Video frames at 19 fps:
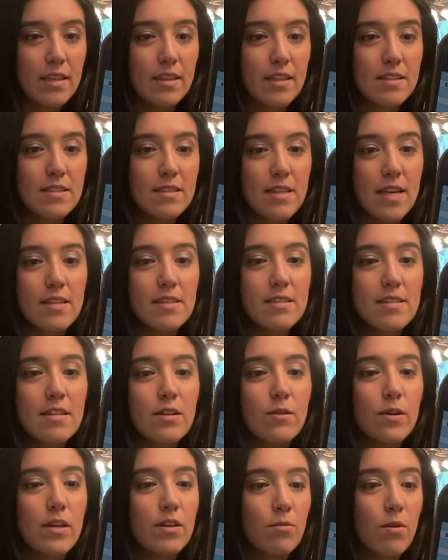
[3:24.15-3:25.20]
this zesty
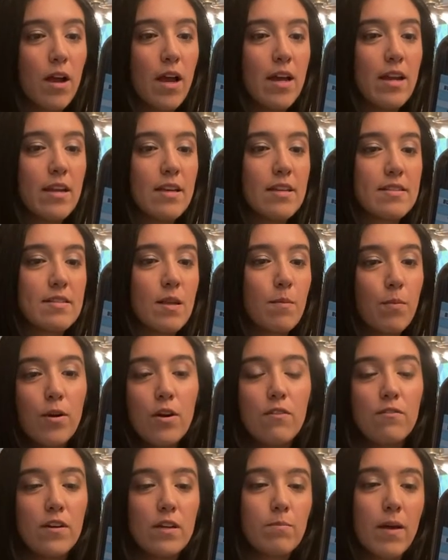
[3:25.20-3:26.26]
Greek red is the
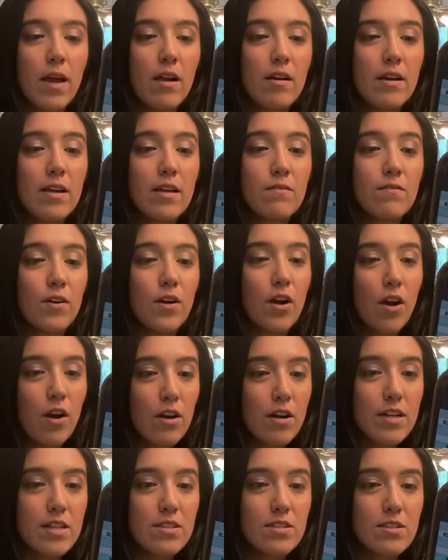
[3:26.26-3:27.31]
perfect pairing for
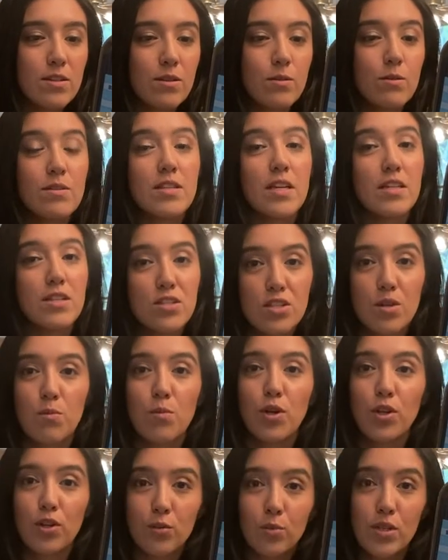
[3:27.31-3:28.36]
hearty stews and
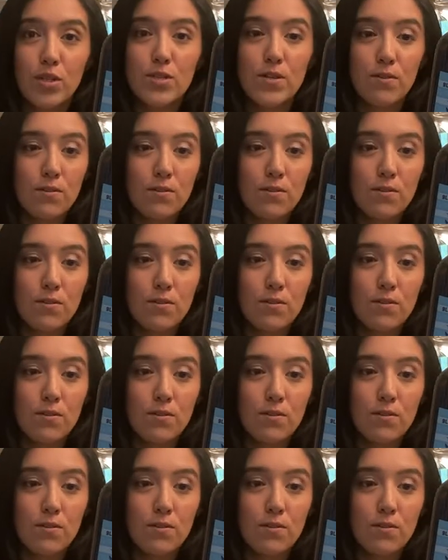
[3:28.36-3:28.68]
similar winter